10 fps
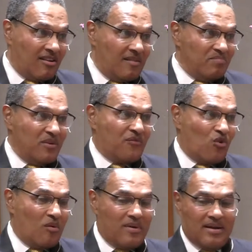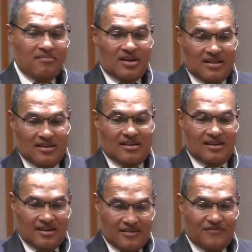before my mother
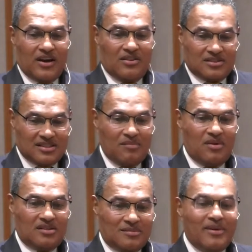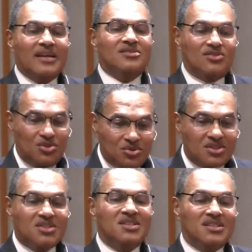and father sent me to
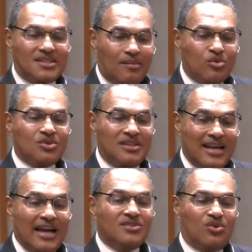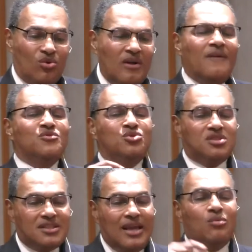Massachusetts in the summers in high school to
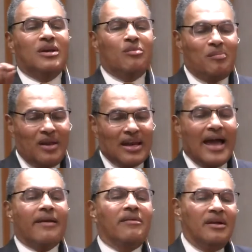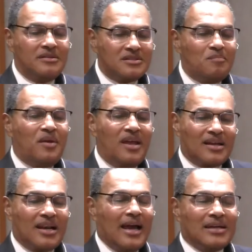see what it would be like to be in
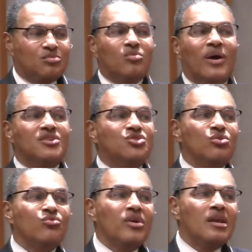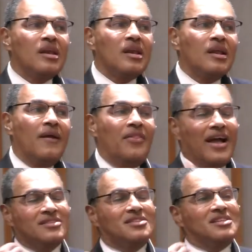class with white children. Mm. And
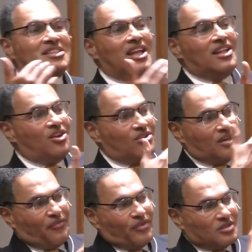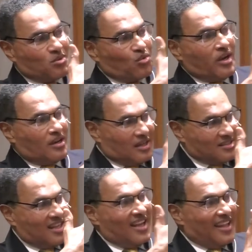that's the 10-year difference between
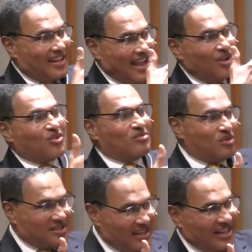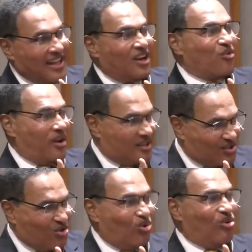us, and that Adrian was in an integrated
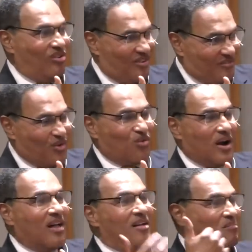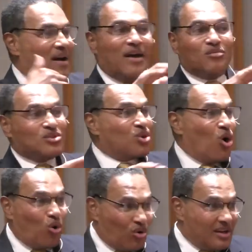school for a while. Mine was
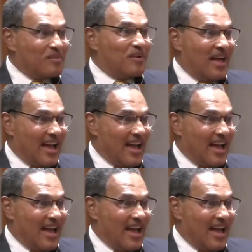totally black,